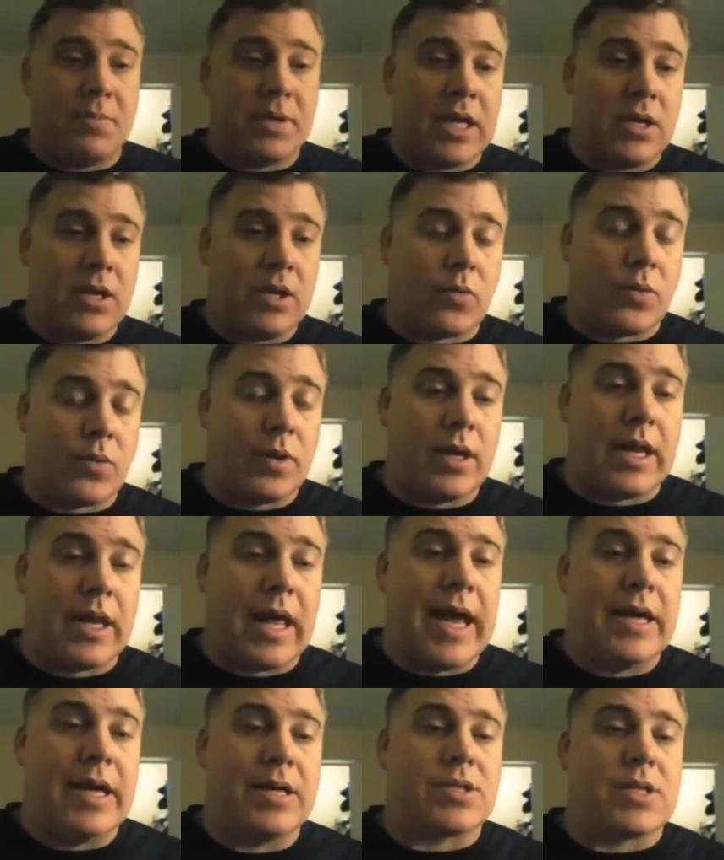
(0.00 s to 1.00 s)
begin to
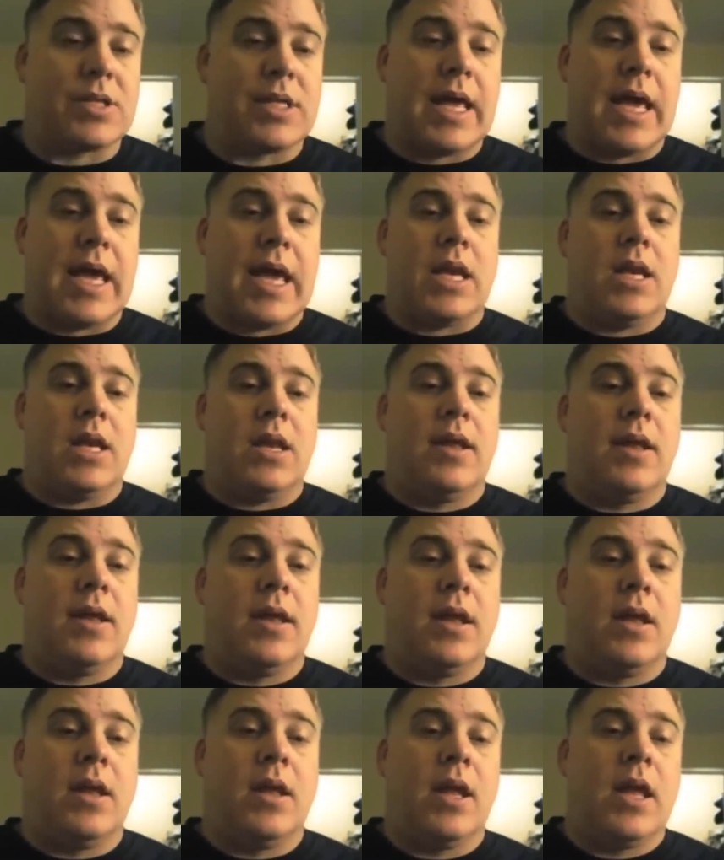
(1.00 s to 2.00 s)
realize that
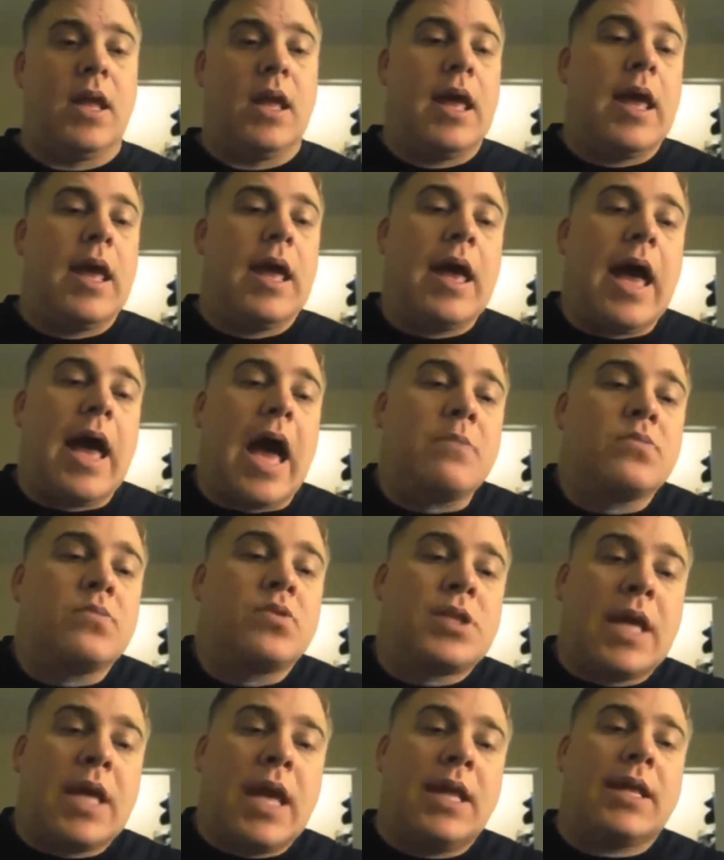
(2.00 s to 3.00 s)
I'm
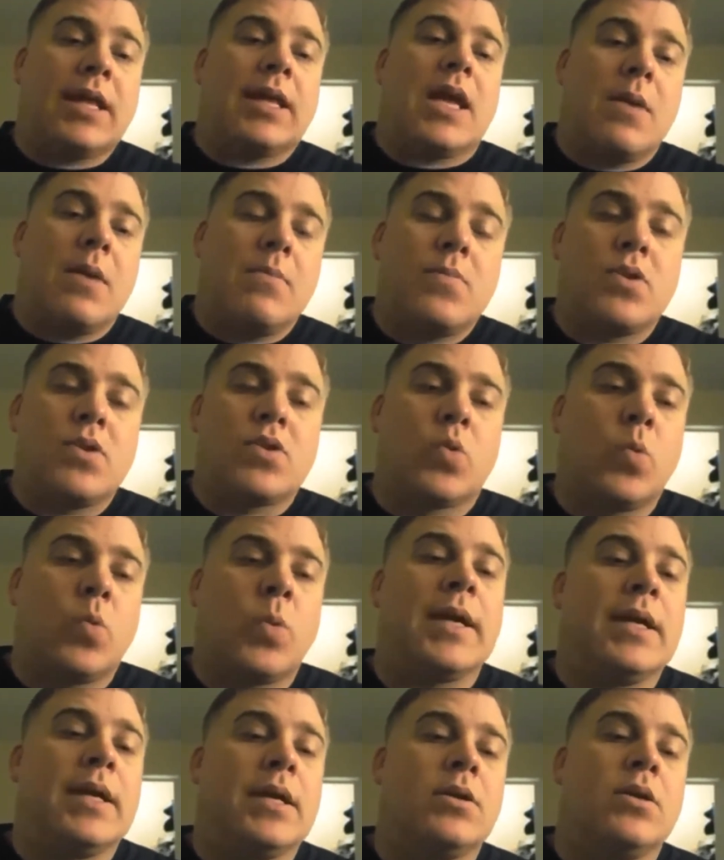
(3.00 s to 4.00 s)
standing in
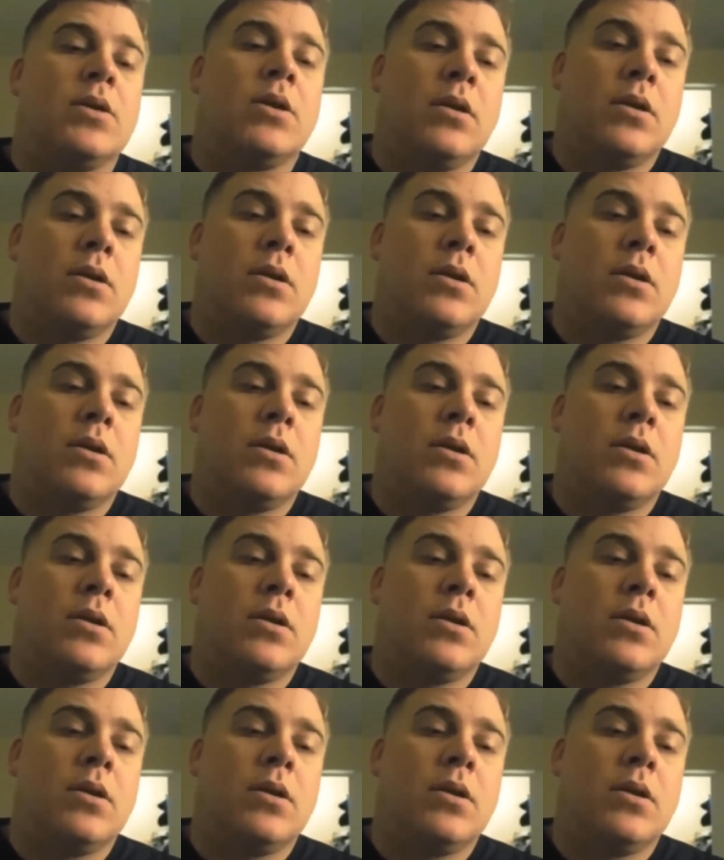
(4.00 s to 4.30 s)
between